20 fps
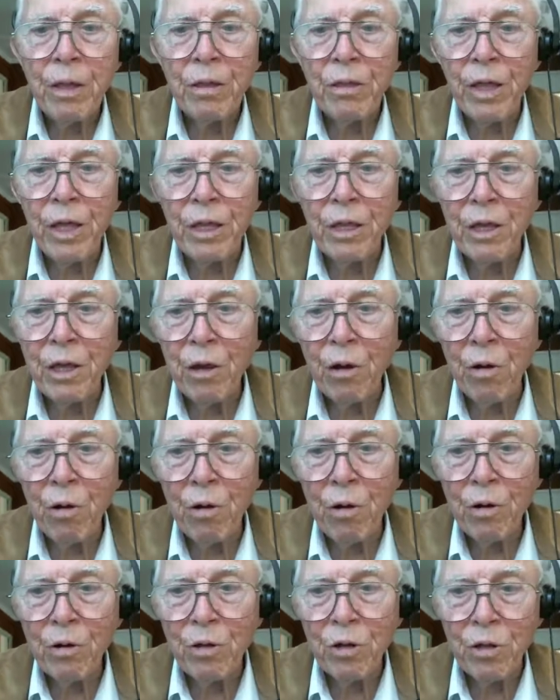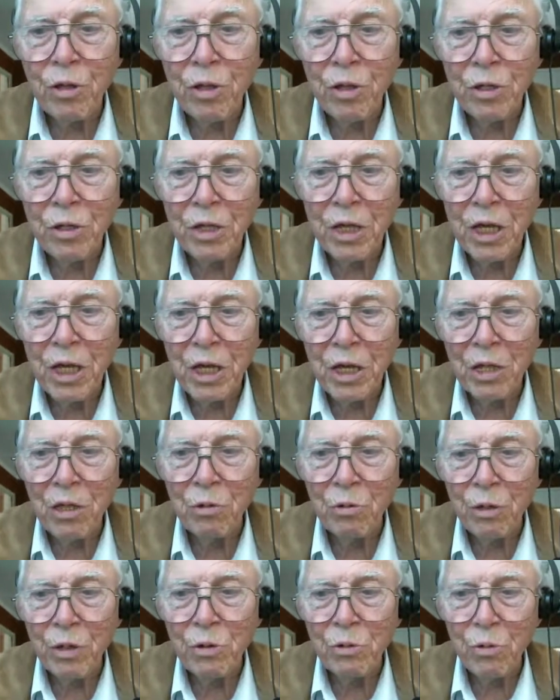than they are to the
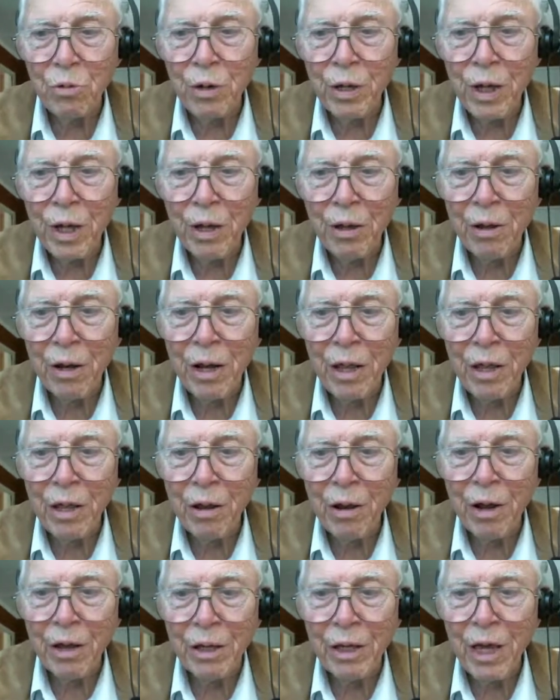teeth, which way out here, I